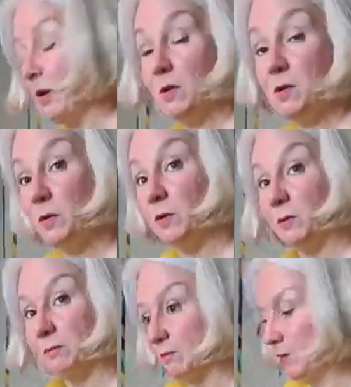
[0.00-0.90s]

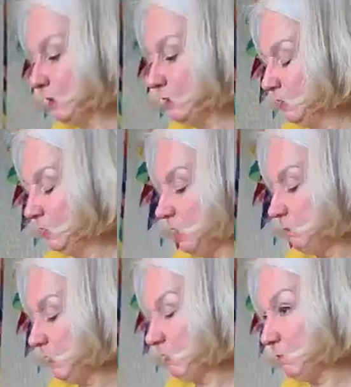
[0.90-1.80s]
Oh, I
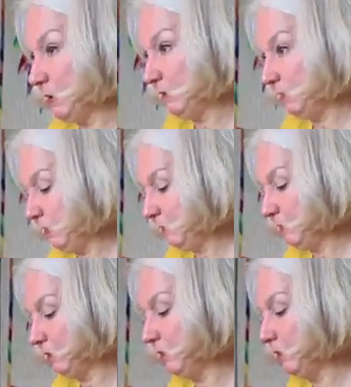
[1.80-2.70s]
passed my
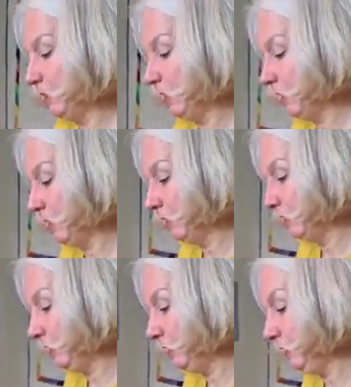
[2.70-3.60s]
test on
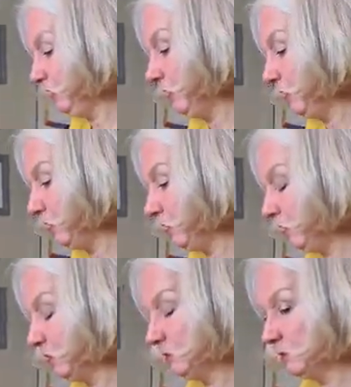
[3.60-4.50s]
an
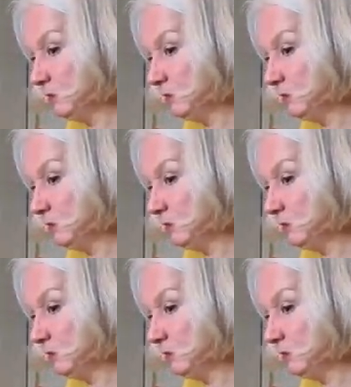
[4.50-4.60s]
ER.